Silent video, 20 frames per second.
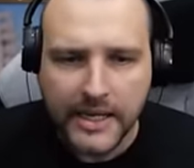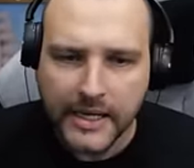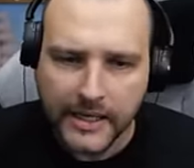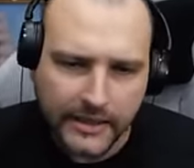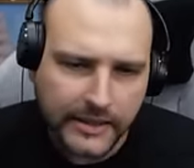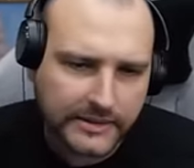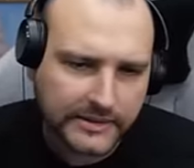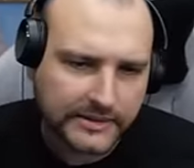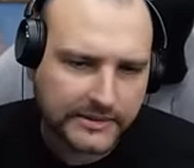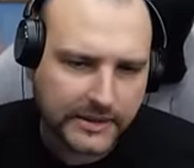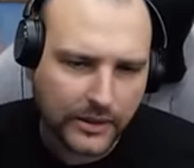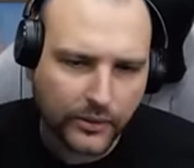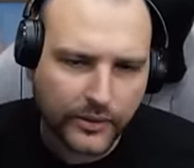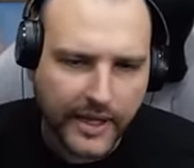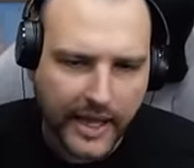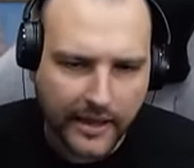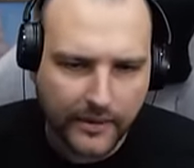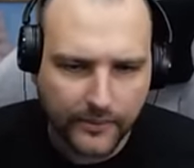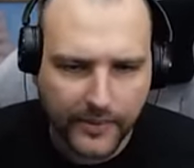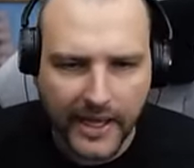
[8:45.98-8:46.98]
this is
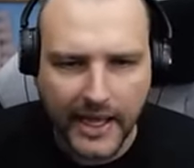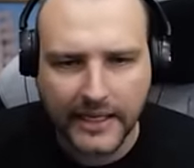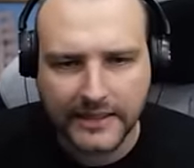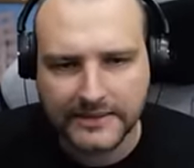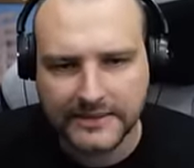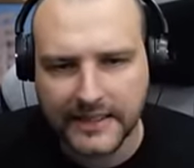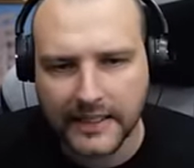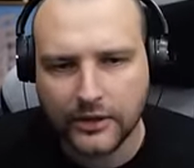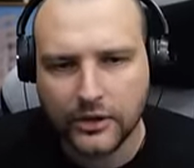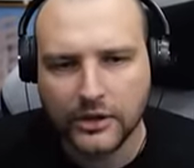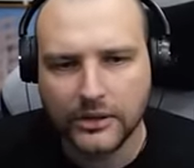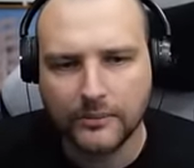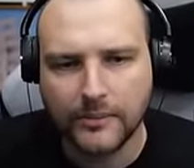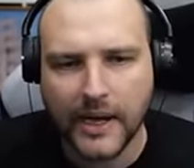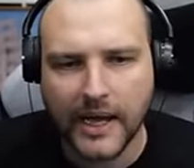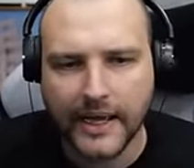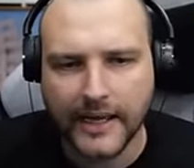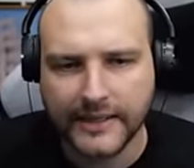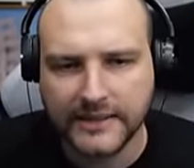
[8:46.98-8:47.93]
okay we are second by